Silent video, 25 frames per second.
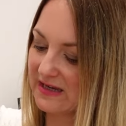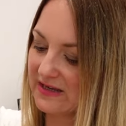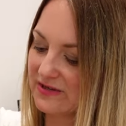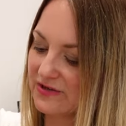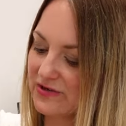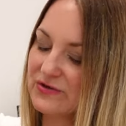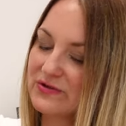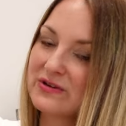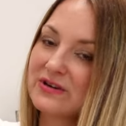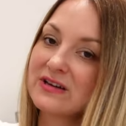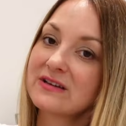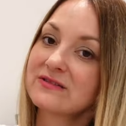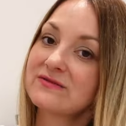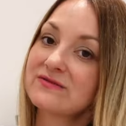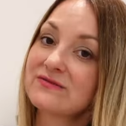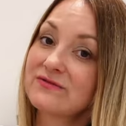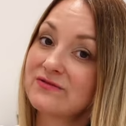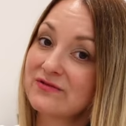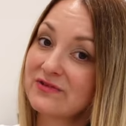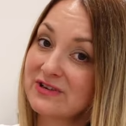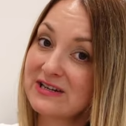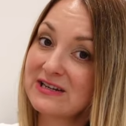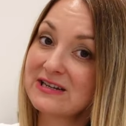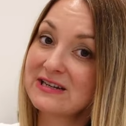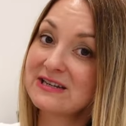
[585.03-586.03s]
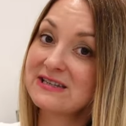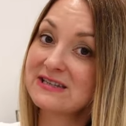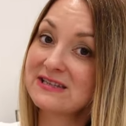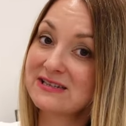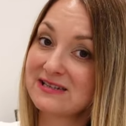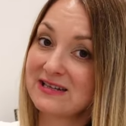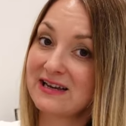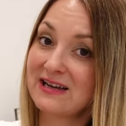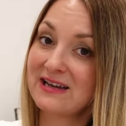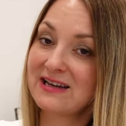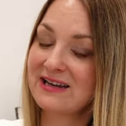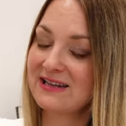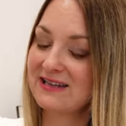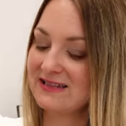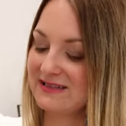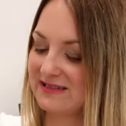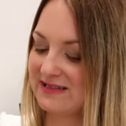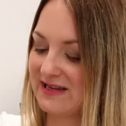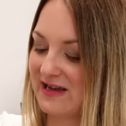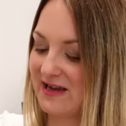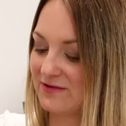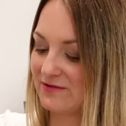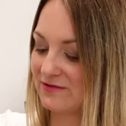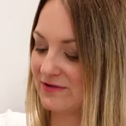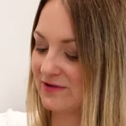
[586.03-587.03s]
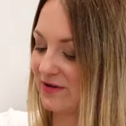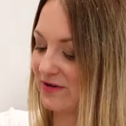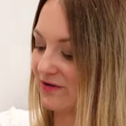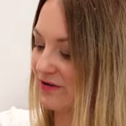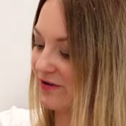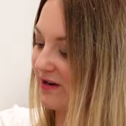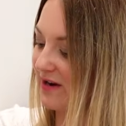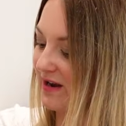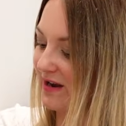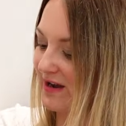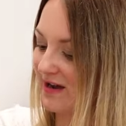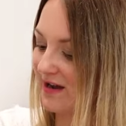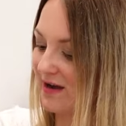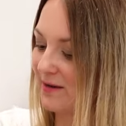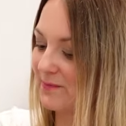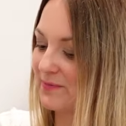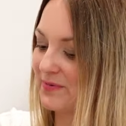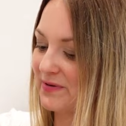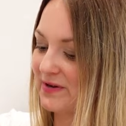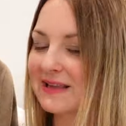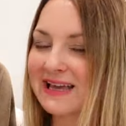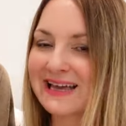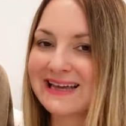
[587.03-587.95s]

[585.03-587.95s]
you can really style it down or up.